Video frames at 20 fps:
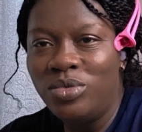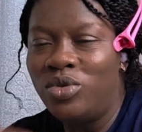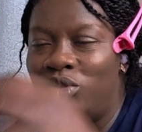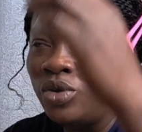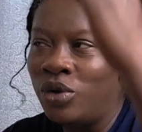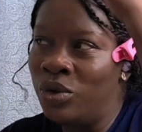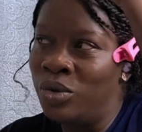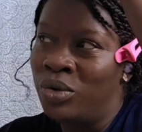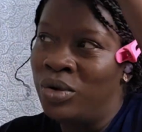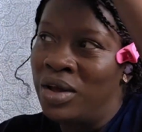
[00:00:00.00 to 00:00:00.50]

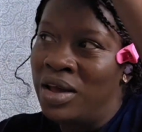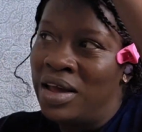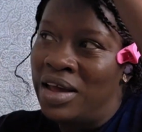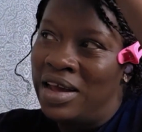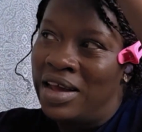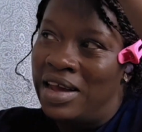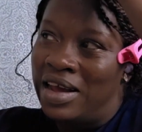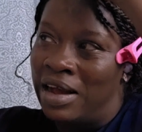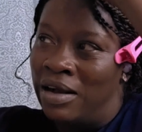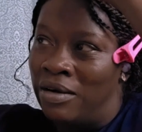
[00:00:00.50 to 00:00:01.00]
So
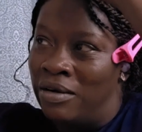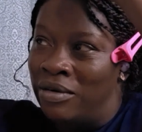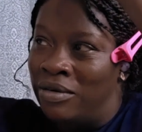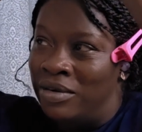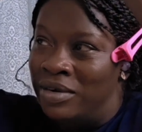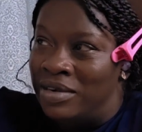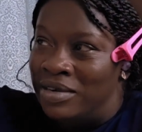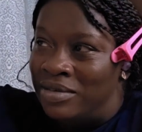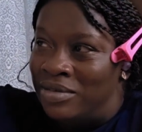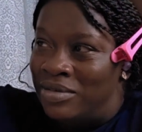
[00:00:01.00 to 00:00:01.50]
I
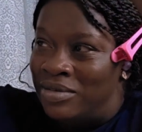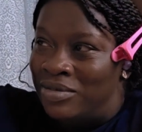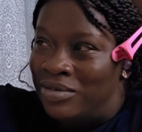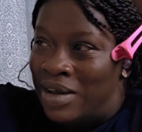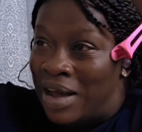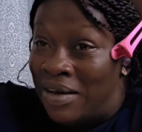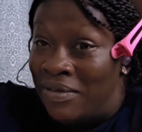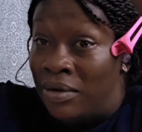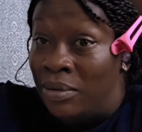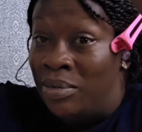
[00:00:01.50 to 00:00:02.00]
would
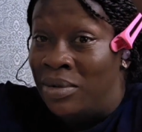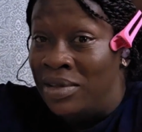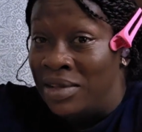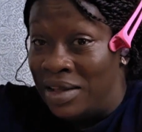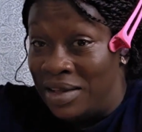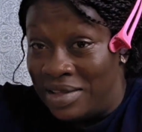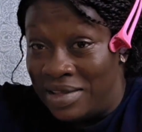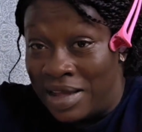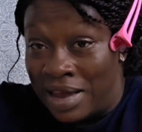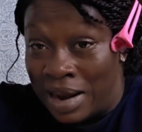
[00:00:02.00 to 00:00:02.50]
have a
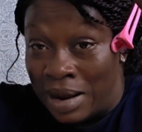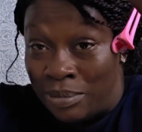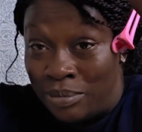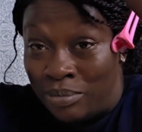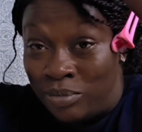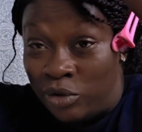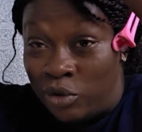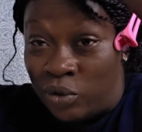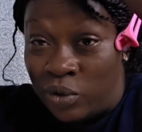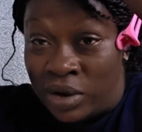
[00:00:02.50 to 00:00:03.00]
business that
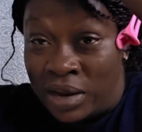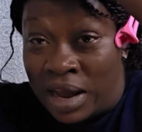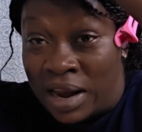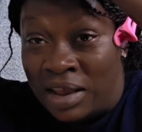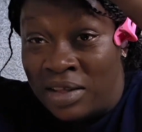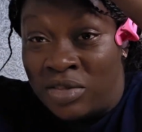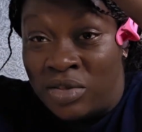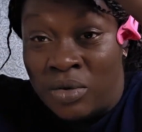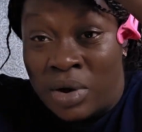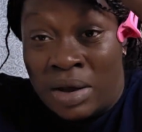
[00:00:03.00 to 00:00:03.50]
I'm doing
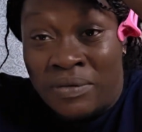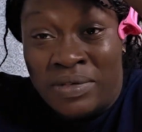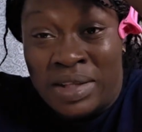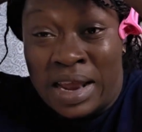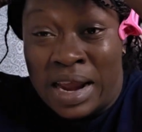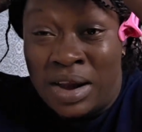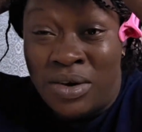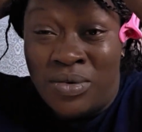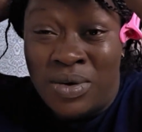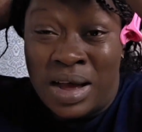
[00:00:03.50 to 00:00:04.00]
that is thriving,
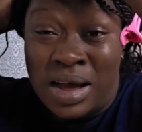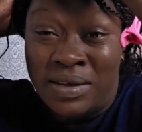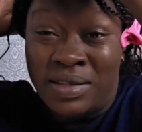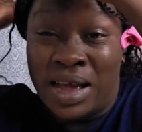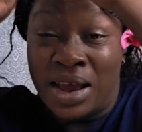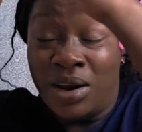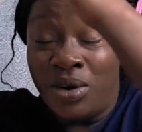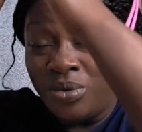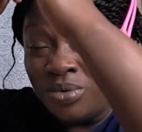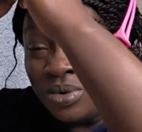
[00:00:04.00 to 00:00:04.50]
that
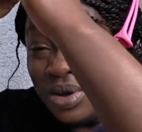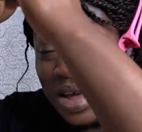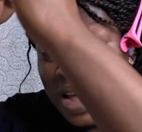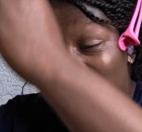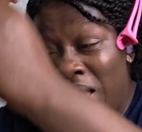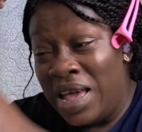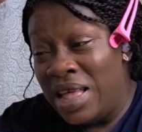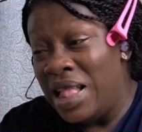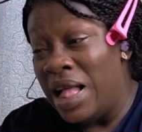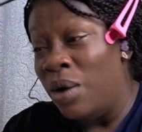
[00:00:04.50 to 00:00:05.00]

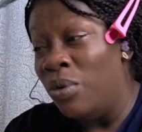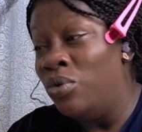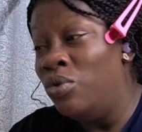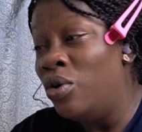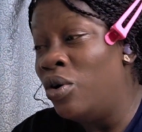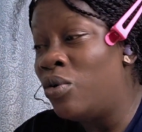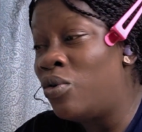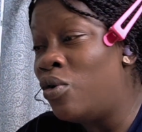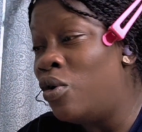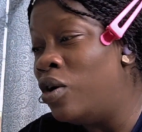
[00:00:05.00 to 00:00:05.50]
will
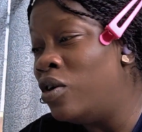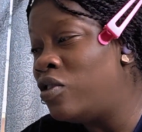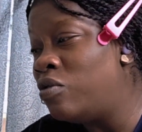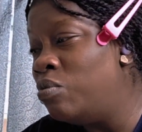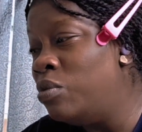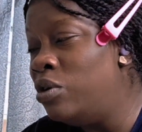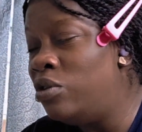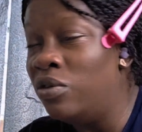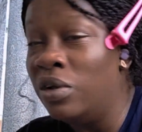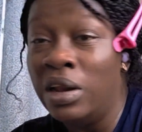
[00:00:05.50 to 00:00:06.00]
not
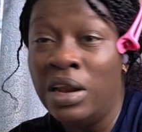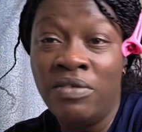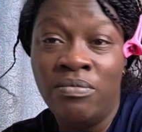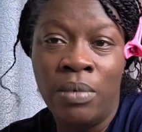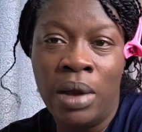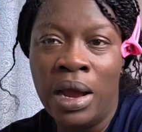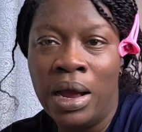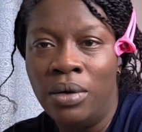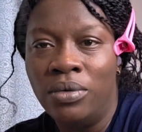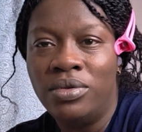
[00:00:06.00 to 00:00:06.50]
cost me to
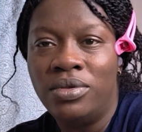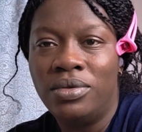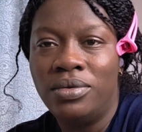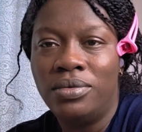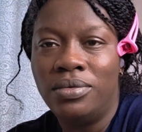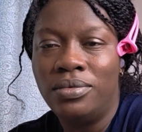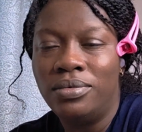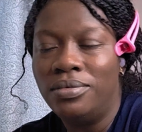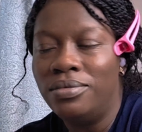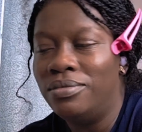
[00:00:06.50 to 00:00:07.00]
leave my
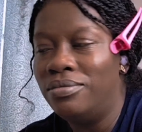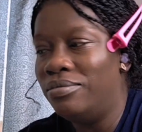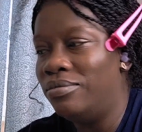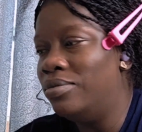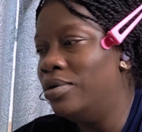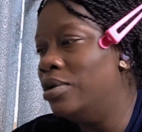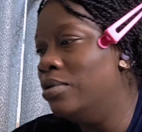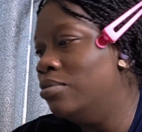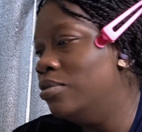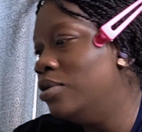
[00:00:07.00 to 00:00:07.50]
house.
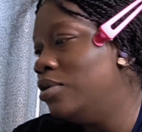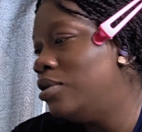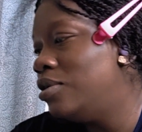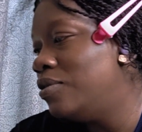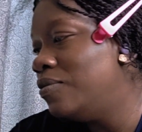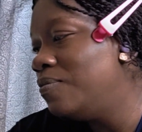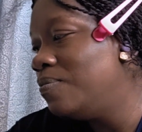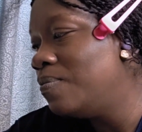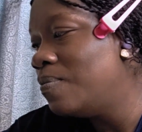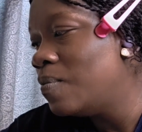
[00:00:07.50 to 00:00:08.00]
Pretty much.
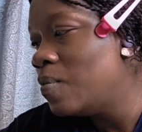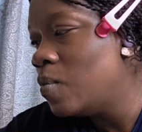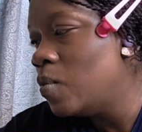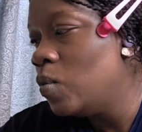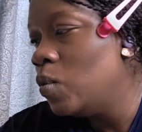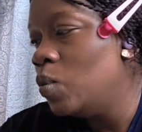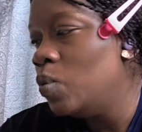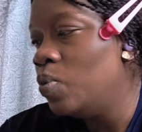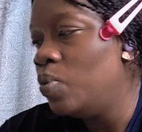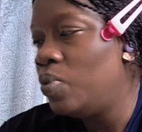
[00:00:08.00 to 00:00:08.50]

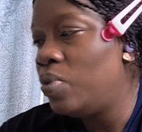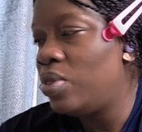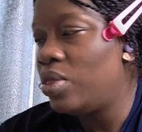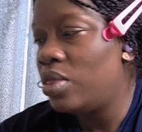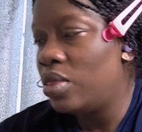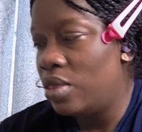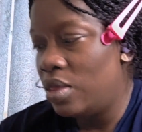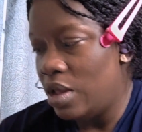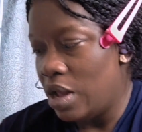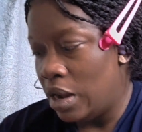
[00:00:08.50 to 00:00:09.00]

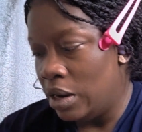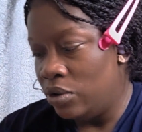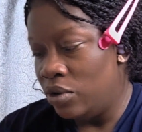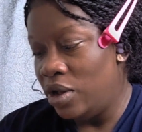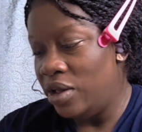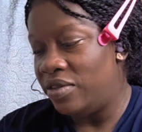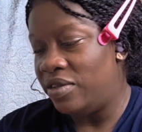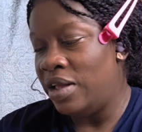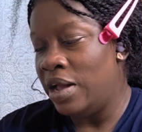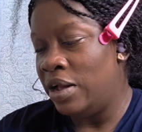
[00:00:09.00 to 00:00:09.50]
I
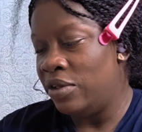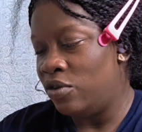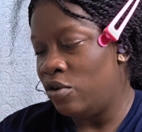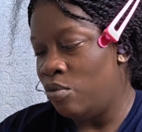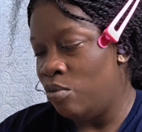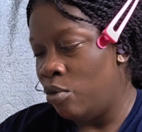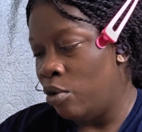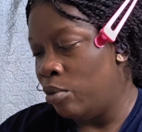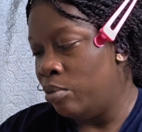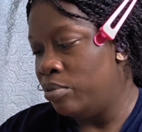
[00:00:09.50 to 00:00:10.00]
know a
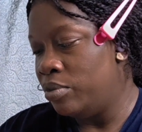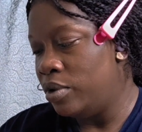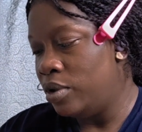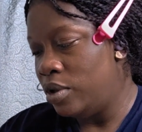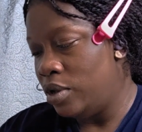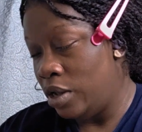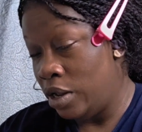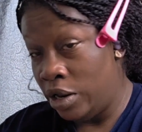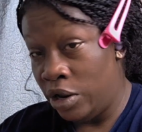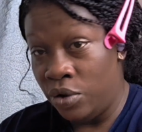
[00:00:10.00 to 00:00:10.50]
stay-at-home mom
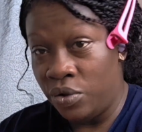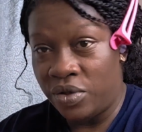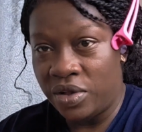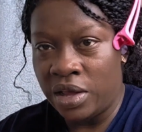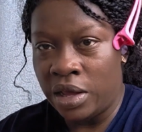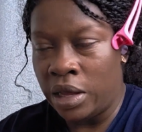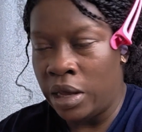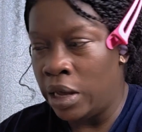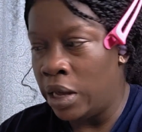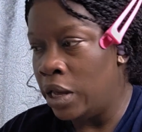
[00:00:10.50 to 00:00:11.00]
in
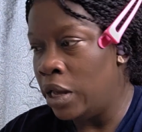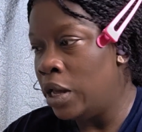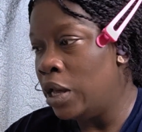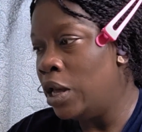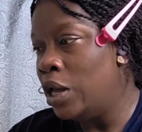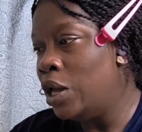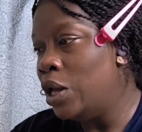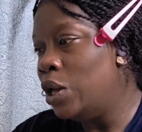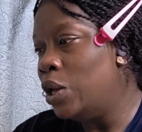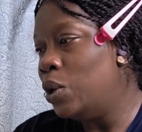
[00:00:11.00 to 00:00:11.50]
Houston here
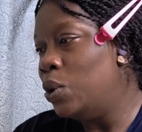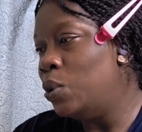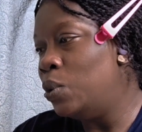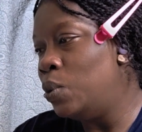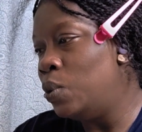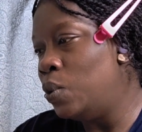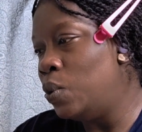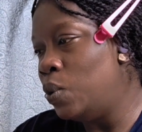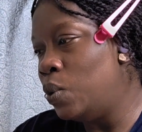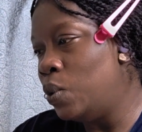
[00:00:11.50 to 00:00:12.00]

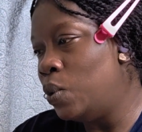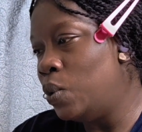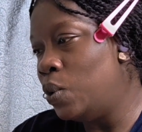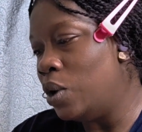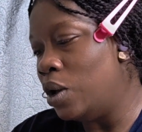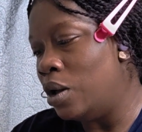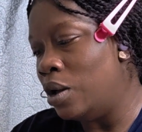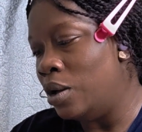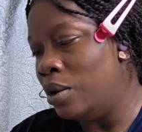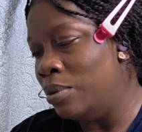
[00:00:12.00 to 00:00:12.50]

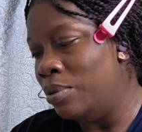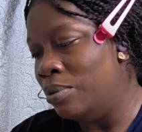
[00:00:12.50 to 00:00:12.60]
who